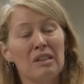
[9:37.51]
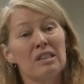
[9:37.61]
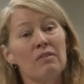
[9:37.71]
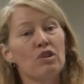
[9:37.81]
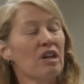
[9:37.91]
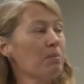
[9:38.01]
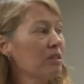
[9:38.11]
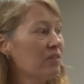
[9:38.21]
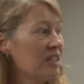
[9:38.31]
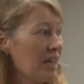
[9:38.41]
Let's give you a
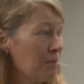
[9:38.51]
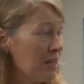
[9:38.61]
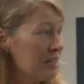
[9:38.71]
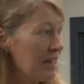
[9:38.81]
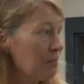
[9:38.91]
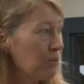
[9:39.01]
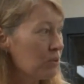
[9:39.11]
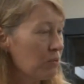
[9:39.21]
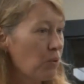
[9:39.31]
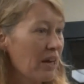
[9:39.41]
couple of
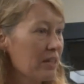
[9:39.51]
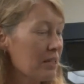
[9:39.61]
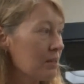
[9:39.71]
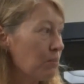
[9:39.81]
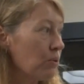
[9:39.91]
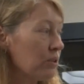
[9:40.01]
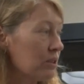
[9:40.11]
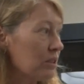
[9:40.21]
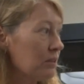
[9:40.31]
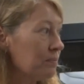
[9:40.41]
examples of why this is
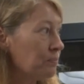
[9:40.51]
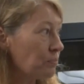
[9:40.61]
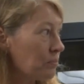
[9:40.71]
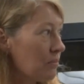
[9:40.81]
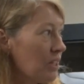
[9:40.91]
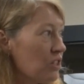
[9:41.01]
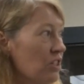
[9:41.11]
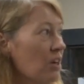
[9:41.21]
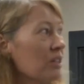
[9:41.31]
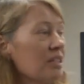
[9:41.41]
important.
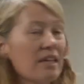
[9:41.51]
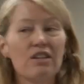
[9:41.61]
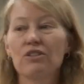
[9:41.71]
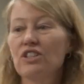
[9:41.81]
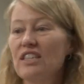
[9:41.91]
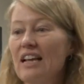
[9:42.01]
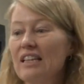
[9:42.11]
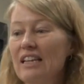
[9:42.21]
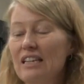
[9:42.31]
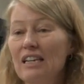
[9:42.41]
So let's say you're
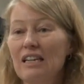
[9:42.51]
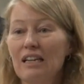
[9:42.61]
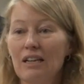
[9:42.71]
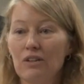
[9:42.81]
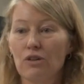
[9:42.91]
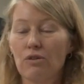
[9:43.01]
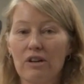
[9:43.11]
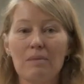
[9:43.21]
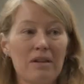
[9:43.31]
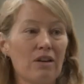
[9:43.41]
selling, you're
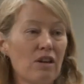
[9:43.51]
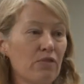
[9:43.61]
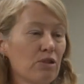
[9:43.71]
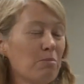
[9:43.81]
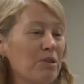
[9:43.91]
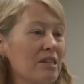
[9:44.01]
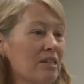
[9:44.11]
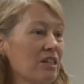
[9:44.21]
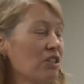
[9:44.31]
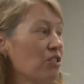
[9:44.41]
grown up now, you have your own
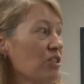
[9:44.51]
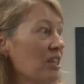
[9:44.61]
business, you're